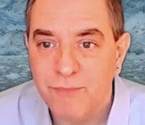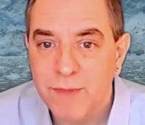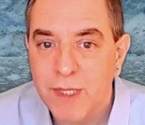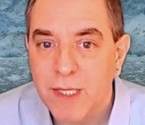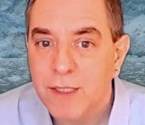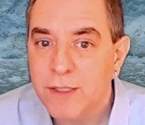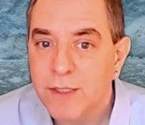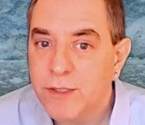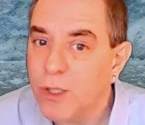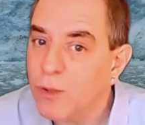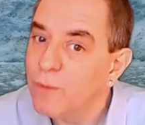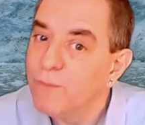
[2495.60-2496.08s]

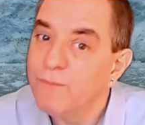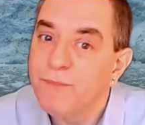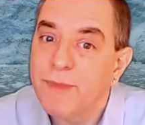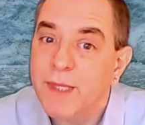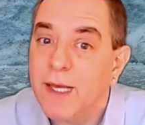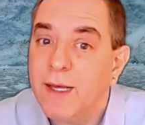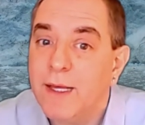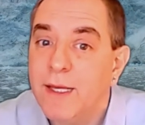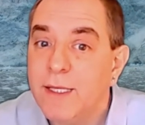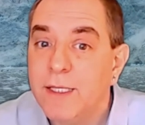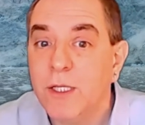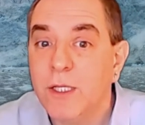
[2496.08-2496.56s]
So
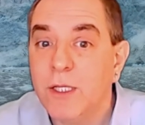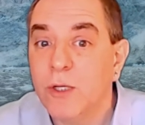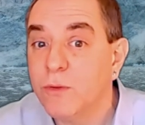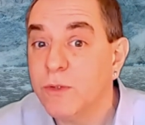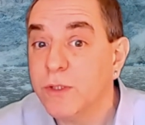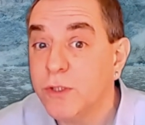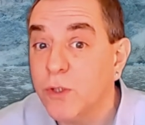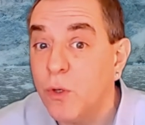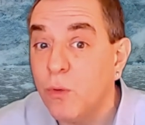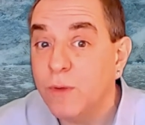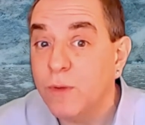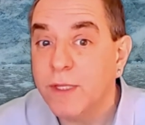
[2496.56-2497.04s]

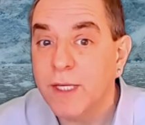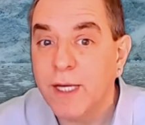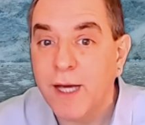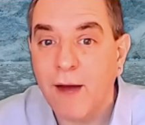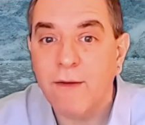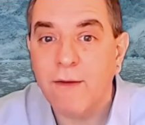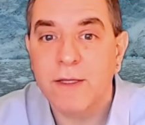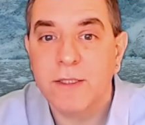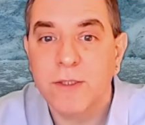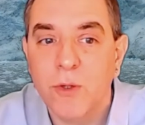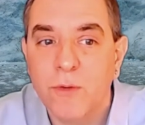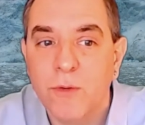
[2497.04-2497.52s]

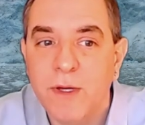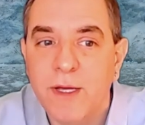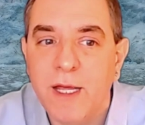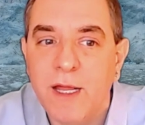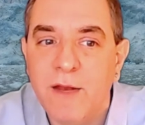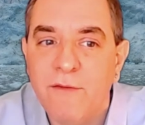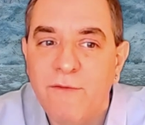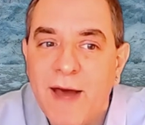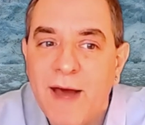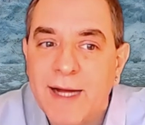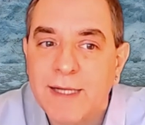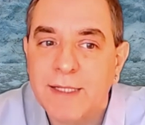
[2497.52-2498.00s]

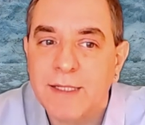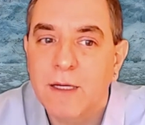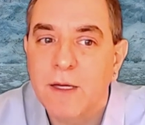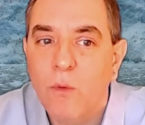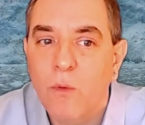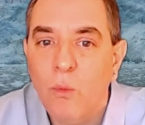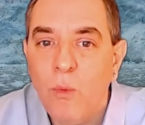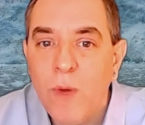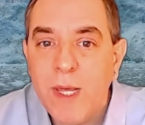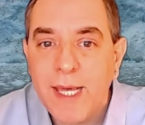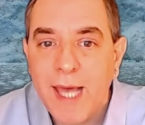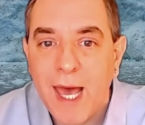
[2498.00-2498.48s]
in fact,
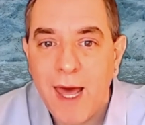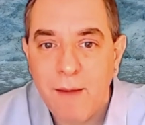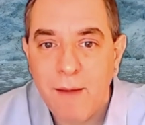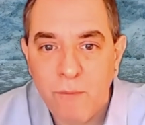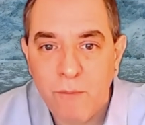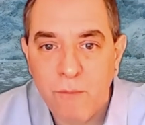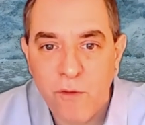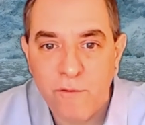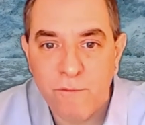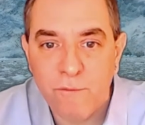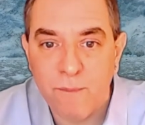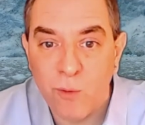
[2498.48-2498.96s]
we can
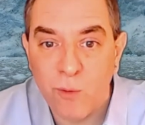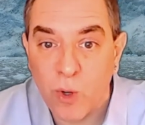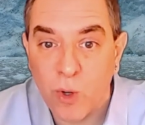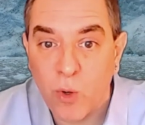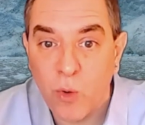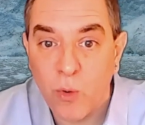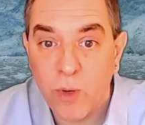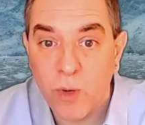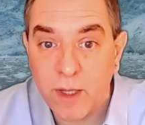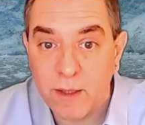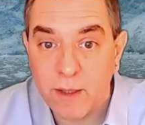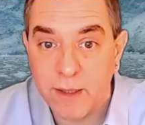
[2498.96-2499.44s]
move more
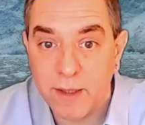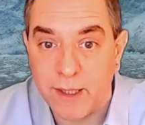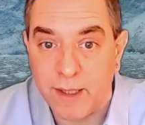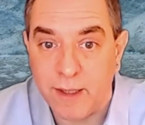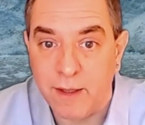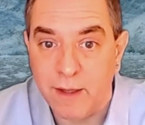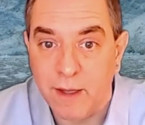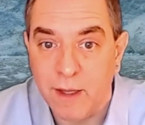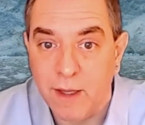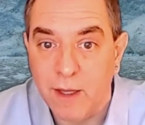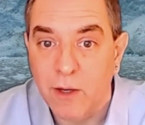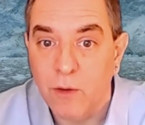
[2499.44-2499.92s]

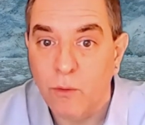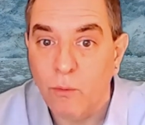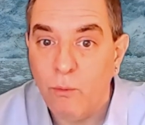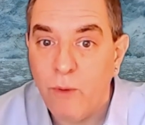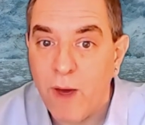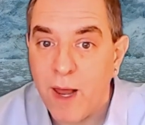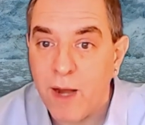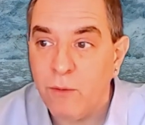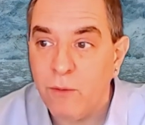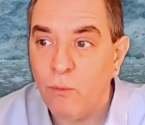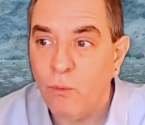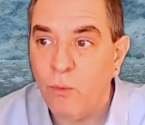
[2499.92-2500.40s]
quickly
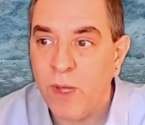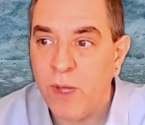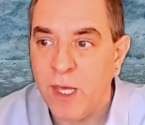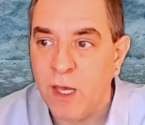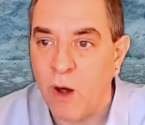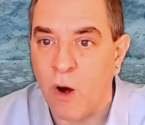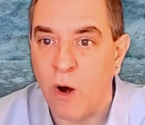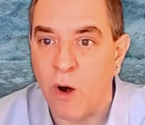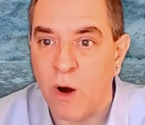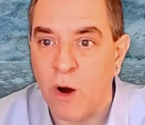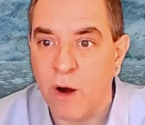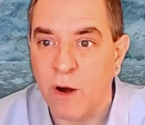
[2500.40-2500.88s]
when we
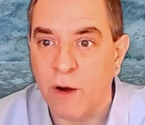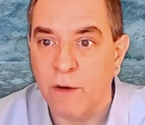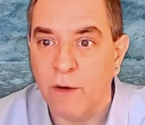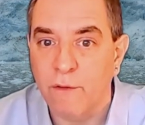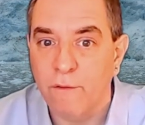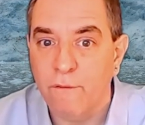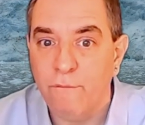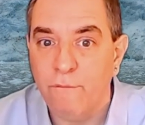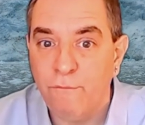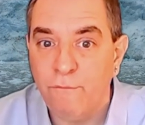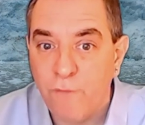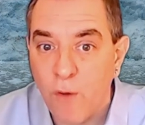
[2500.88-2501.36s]
are
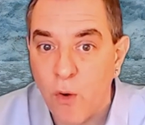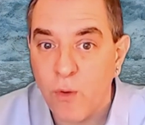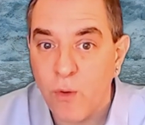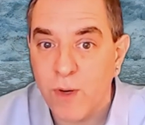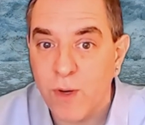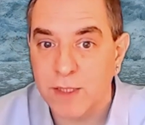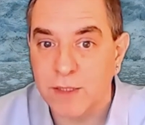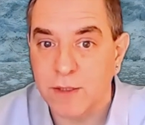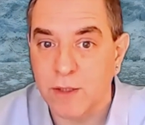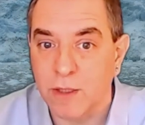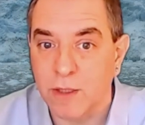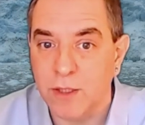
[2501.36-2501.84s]

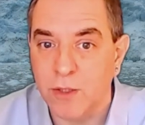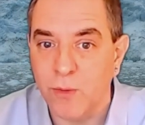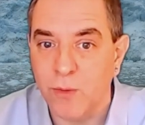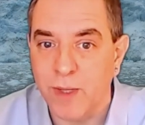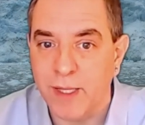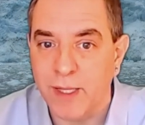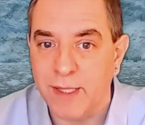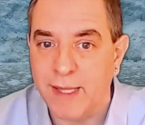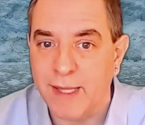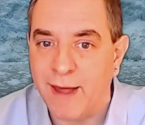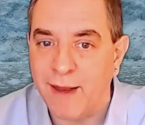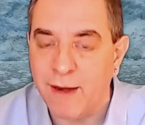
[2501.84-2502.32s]
focused on
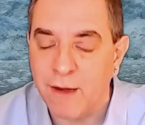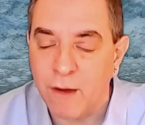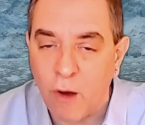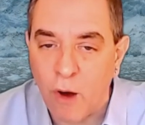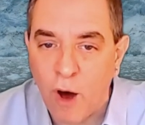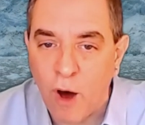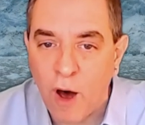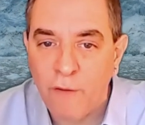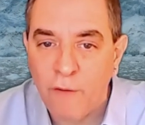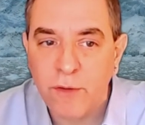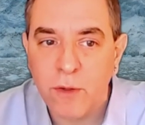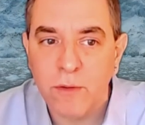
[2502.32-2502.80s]
doing that. And
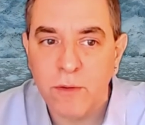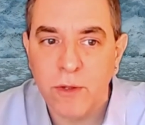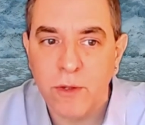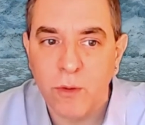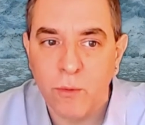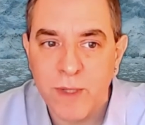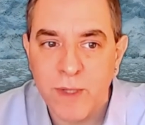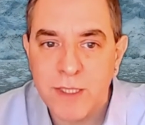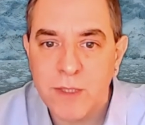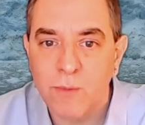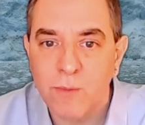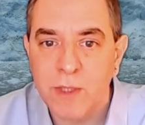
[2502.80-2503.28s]
often the
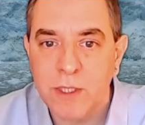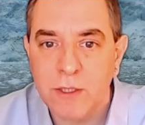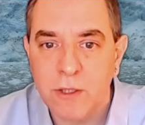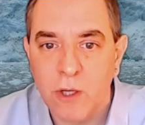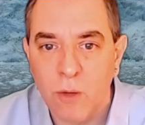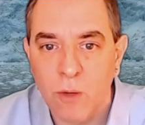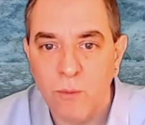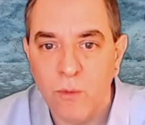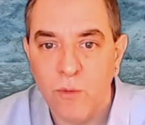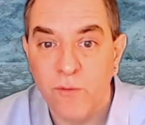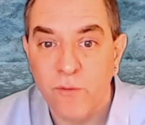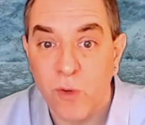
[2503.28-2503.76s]
reason we
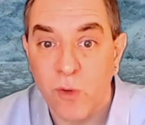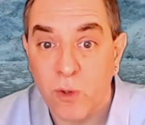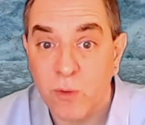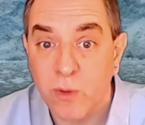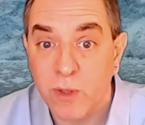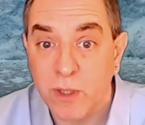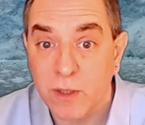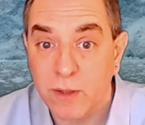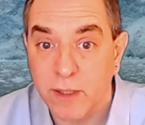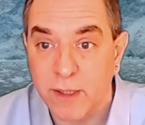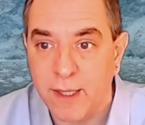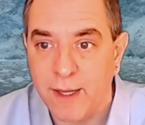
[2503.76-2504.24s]
don't move more
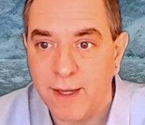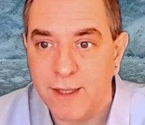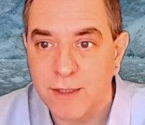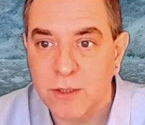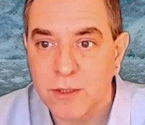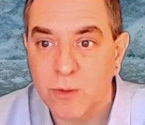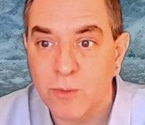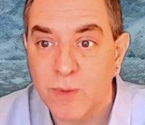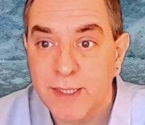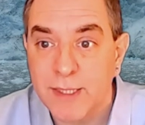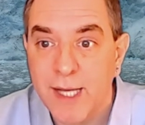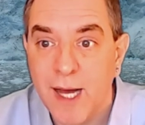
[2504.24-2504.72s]
quickly is
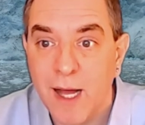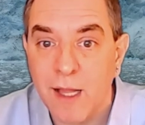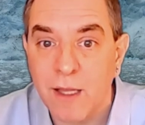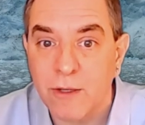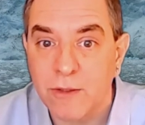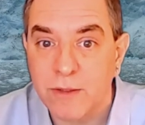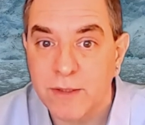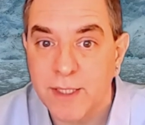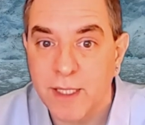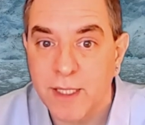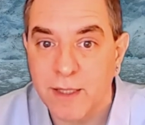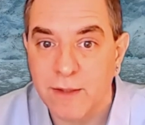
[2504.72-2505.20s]
because we tell
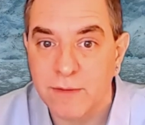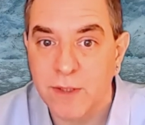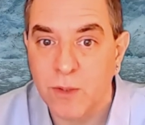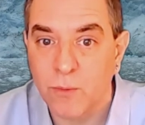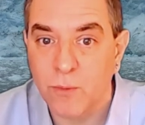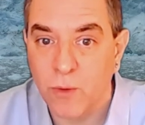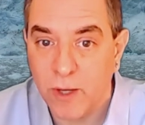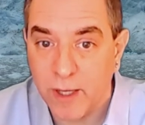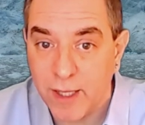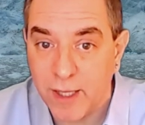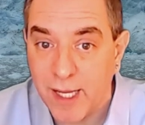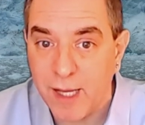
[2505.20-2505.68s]
ourselves that
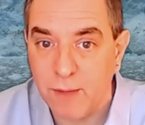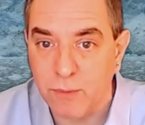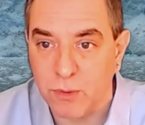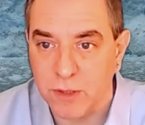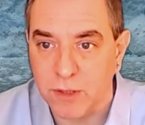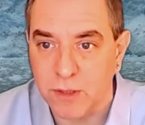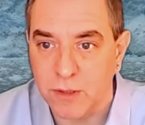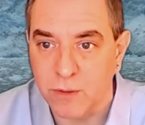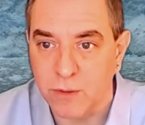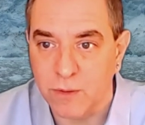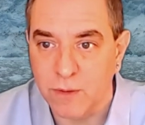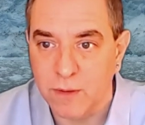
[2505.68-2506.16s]
we're unable to.